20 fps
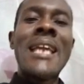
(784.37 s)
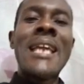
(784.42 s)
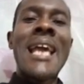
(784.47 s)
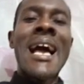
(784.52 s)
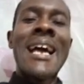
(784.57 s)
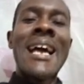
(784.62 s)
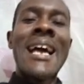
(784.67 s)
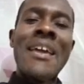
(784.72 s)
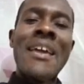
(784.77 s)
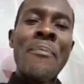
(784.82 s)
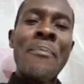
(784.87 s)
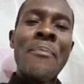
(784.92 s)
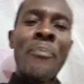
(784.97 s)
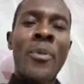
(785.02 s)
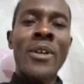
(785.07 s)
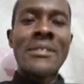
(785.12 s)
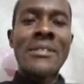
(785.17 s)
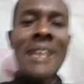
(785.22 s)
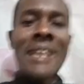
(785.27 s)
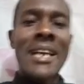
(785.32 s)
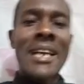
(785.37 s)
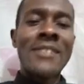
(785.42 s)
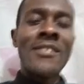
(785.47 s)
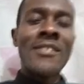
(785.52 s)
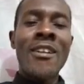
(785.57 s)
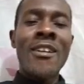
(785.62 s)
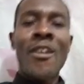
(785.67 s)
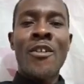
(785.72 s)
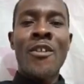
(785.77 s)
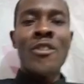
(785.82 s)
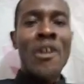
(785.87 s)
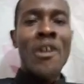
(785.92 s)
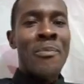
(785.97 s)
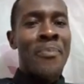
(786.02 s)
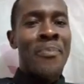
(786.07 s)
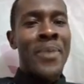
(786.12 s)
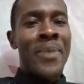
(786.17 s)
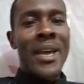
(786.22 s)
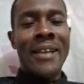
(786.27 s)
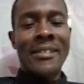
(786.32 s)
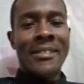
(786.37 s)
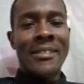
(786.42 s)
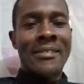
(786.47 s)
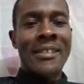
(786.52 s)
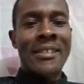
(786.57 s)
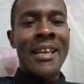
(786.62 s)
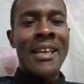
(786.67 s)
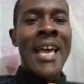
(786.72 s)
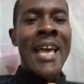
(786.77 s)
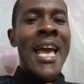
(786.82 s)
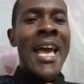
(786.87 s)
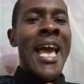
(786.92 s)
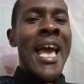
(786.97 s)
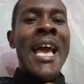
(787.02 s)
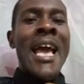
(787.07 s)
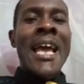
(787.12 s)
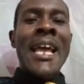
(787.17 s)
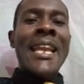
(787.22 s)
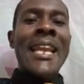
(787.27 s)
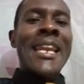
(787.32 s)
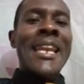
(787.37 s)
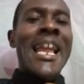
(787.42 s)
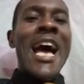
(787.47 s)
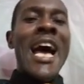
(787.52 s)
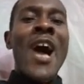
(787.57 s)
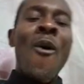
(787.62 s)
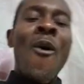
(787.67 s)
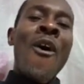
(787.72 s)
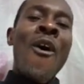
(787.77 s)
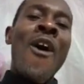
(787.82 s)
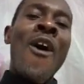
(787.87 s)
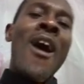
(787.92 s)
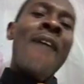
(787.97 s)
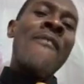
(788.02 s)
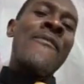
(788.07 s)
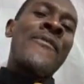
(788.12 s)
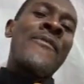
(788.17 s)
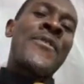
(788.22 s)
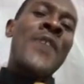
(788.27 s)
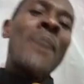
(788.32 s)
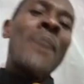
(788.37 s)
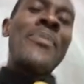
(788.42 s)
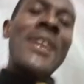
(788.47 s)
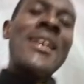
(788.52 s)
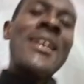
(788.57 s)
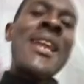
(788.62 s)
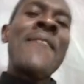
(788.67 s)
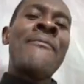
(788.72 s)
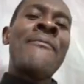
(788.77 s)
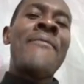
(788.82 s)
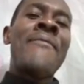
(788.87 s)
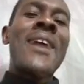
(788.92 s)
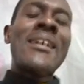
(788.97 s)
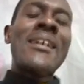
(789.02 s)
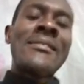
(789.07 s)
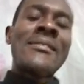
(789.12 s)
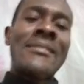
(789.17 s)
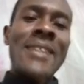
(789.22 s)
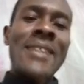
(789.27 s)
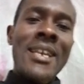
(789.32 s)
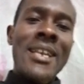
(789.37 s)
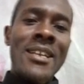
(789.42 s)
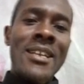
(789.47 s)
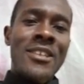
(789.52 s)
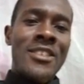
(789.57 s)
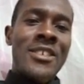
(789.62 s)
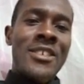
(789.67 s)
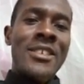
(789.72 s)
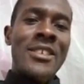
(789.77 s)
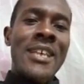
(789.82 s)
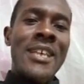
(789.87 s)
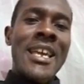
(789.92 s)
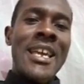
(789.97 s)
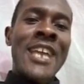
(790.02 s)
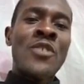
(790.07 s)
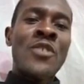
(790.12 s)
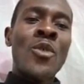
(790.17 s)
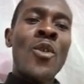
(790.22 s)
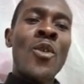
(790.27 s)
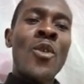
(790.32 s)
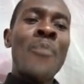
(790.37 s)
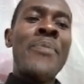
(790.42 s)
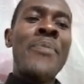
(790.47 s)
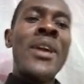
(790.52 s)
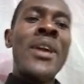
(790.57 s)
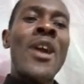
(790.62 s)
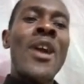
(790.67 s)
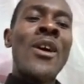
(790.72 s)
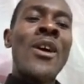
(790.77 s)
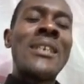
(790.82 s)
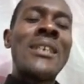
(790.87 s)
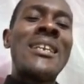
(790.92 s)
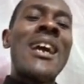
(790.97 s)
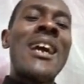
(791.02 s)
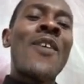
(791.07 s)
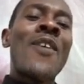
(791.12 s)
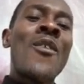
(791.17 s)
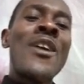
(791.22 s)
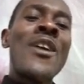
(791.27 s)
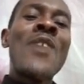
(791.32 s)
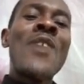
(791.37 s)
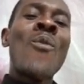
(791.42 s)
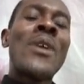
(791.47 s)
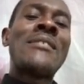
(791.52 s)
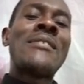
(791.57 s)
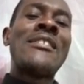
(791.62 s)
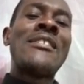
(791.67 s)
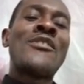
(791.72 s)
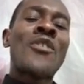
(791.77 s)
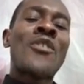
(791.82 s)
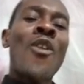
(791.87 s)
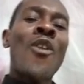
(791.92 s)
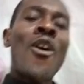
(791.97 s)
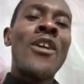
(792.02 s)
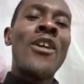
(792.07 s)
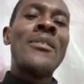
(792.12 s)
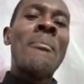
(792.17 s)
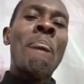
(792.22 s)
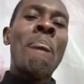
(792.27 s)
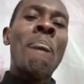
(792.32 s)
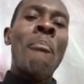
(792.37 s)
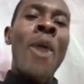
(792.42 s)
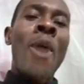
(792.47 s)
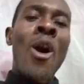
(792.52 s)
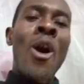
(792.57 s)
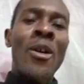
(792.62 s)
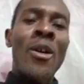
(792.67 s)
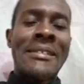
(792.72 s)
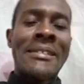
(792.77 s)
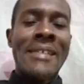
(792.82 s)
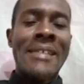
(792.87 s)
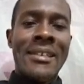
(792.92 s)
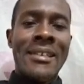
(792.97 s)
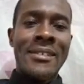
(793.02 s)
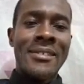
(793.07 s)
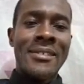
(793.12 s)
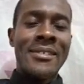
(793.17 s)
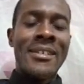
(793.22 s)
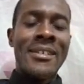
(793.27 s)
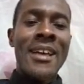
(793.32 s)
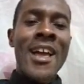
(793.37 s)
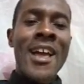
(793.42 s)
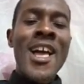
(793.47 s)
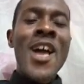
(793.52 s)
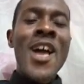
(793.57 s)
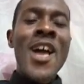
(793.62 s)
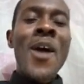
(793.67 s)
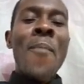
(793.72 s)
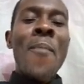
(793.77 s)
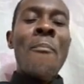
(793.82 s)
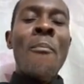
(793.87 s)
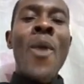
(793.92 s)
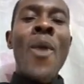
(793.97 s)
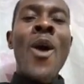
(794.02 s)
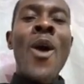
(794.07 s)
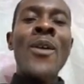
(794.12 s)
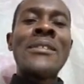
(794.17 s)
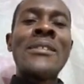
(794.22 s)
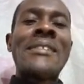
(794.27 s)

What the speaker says: from the nymphal stage, it will be undergoing what is called molting. Molting is the shedding of the exoskeleton of an insect